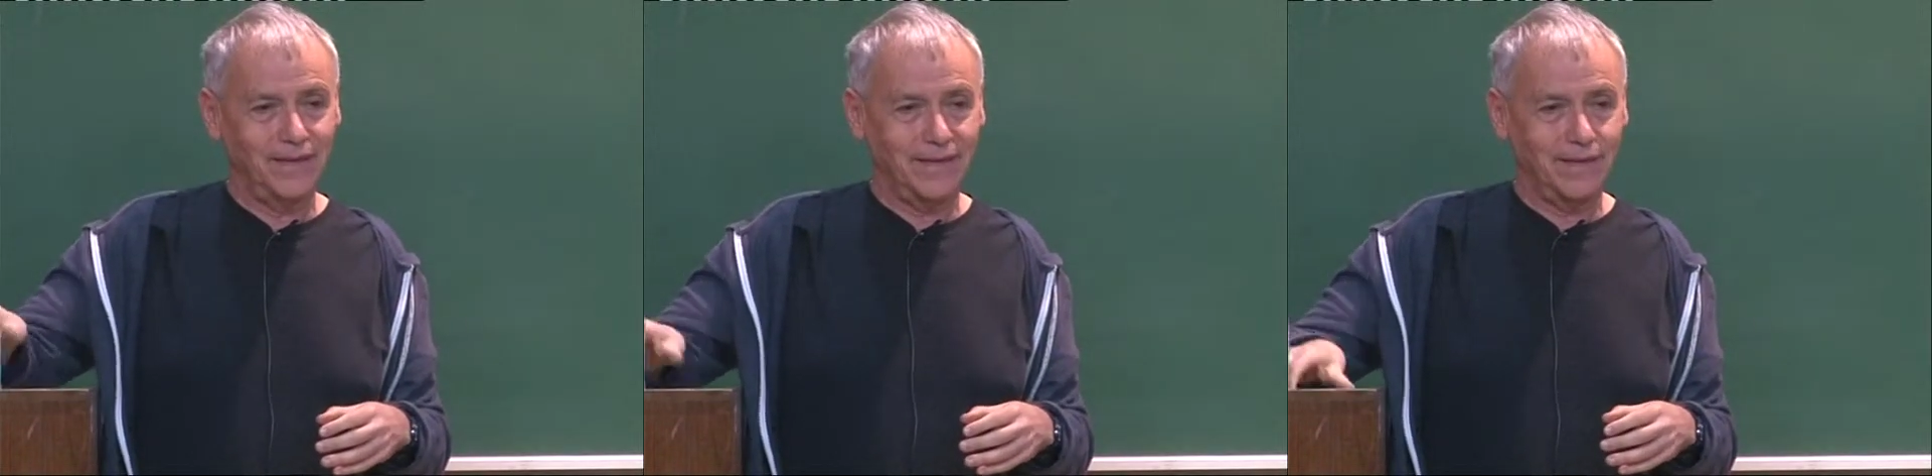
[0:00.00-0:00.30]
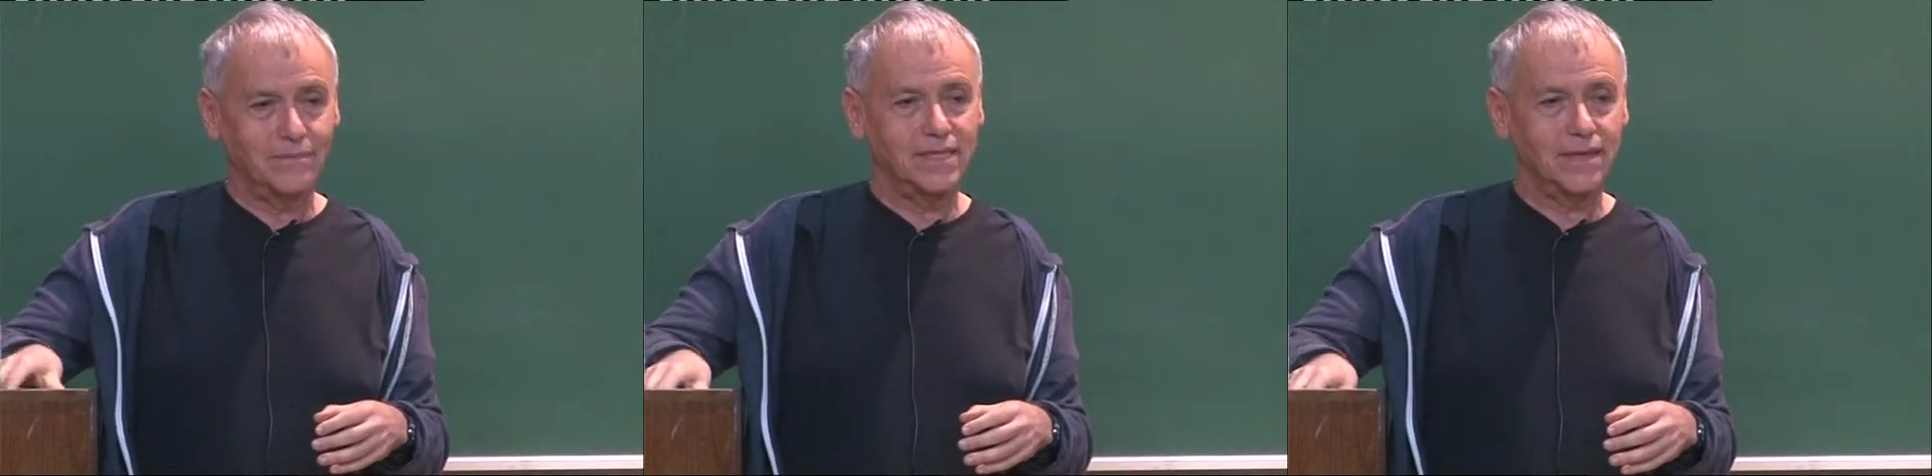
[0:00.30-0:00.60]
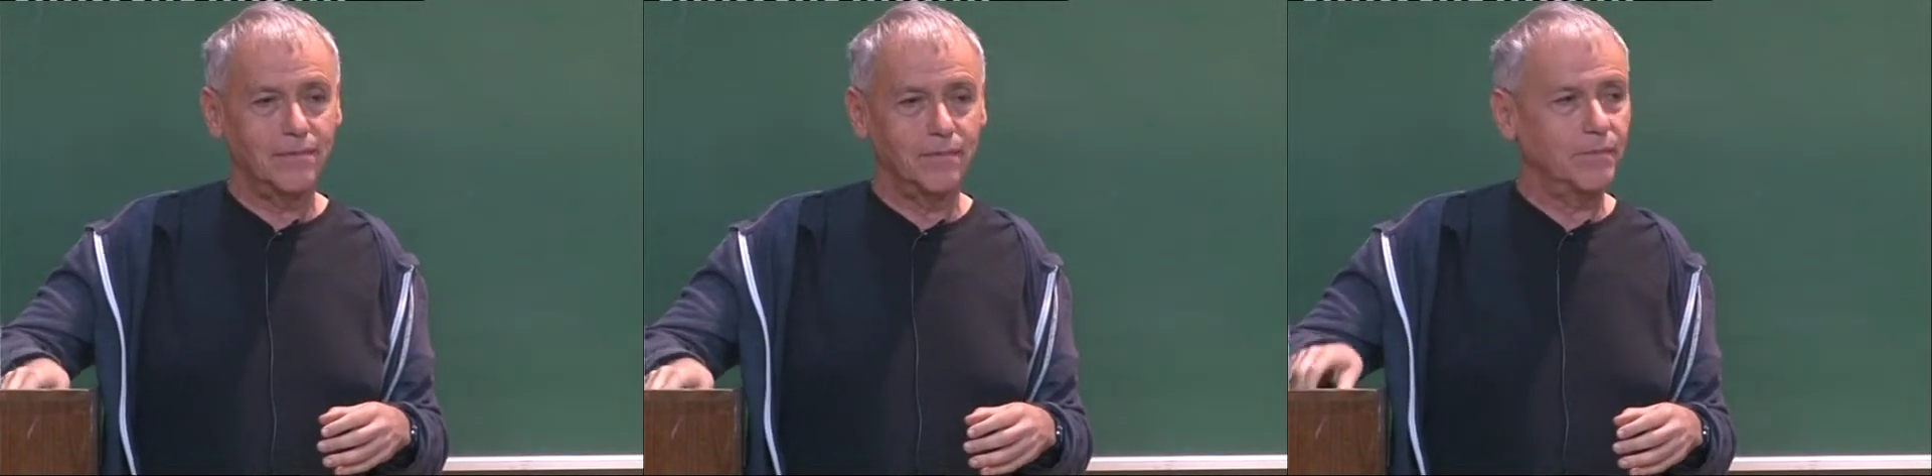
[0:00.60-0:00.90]
games
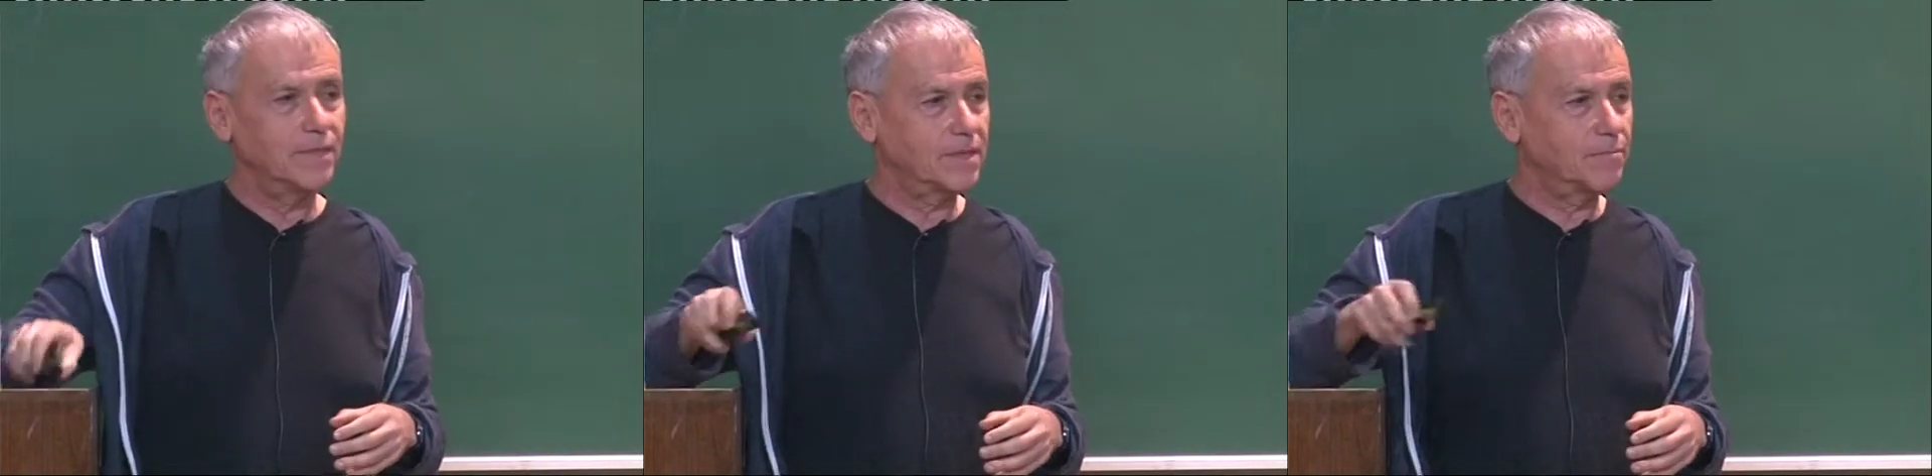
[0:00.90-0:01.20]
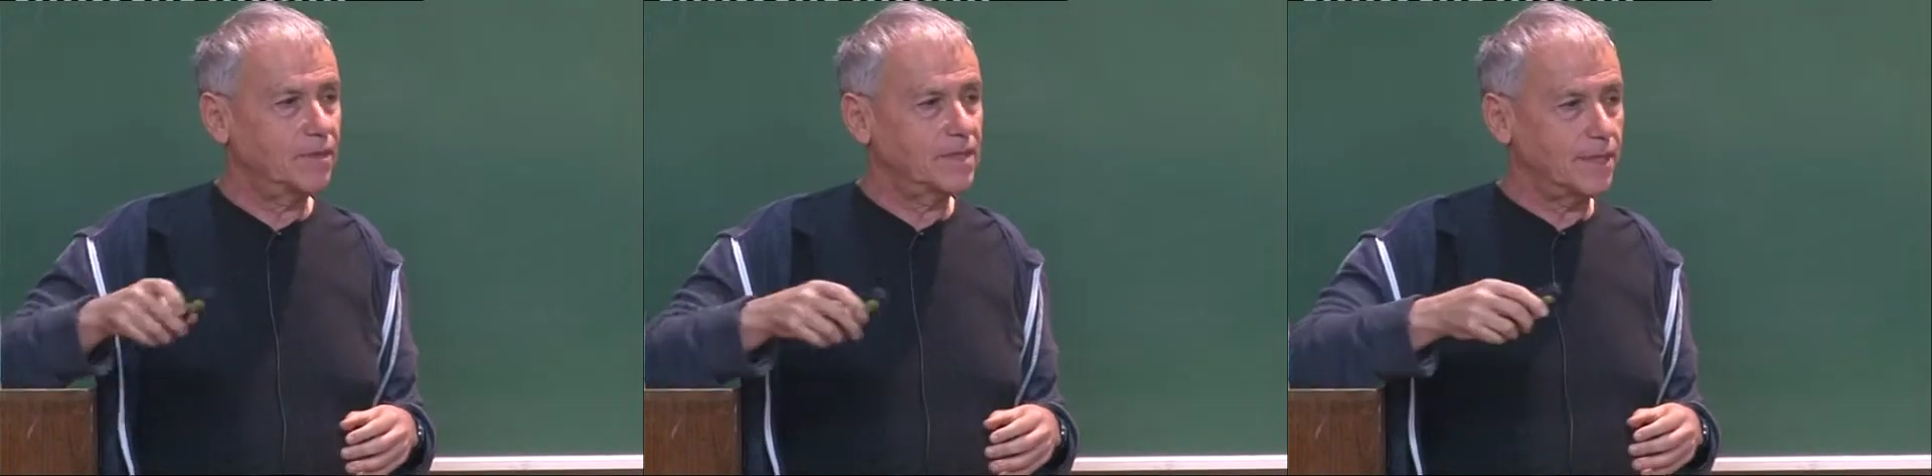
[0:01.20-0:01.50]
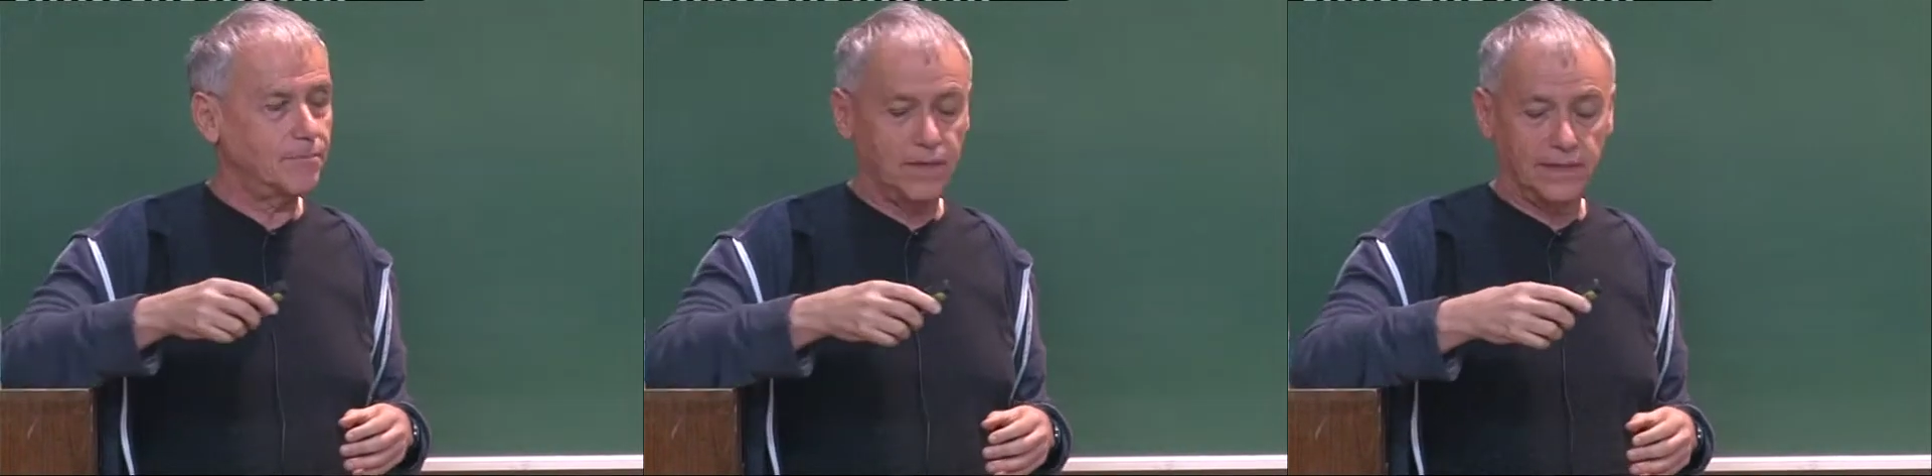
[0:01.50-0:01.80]

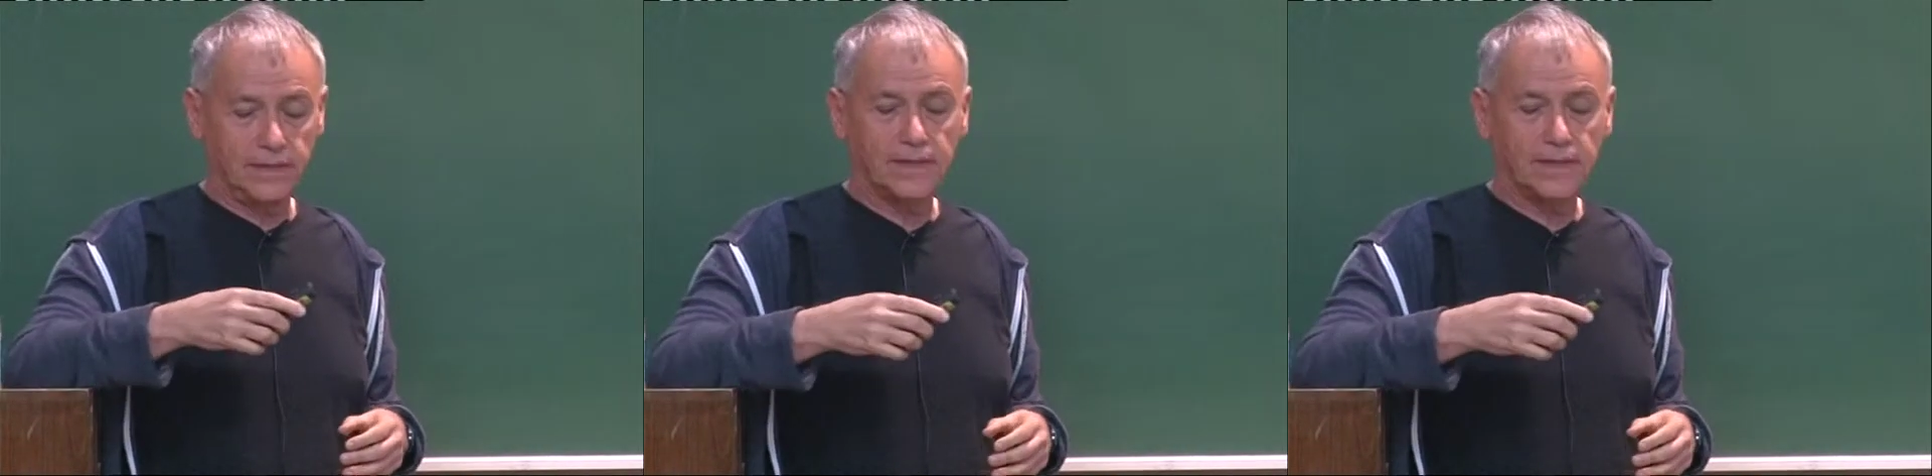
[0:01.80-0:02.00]
sample.